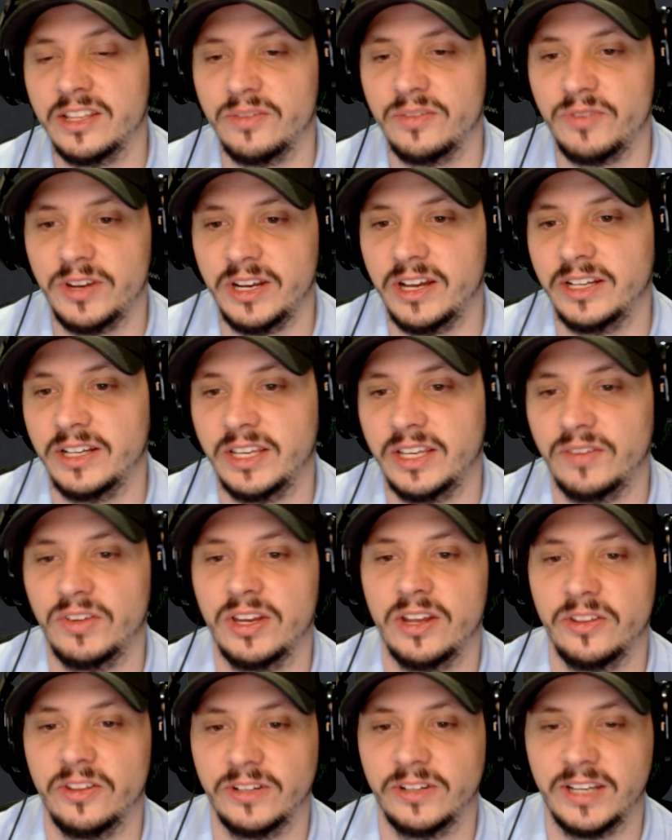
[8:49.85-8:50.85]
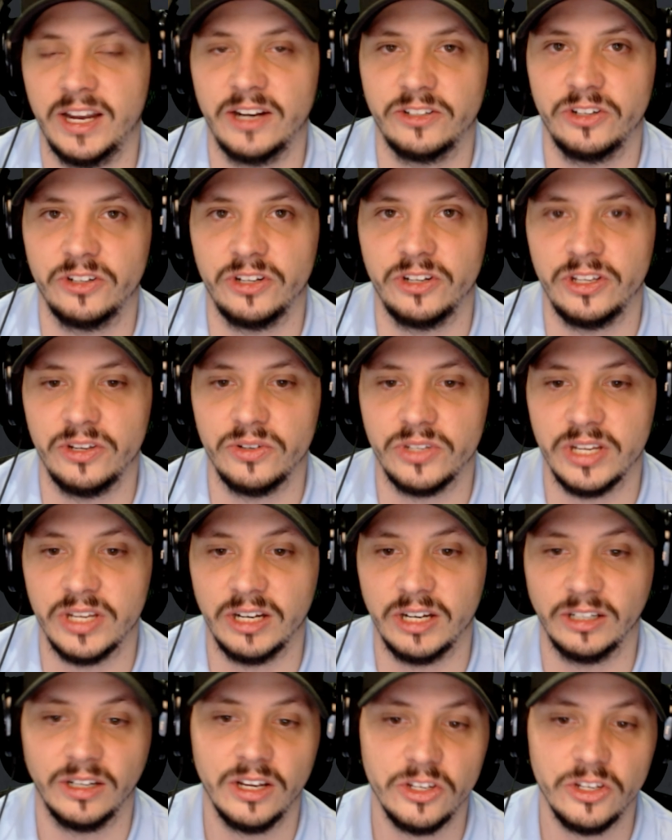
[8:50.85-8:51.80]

video, I'll give you another character to use here.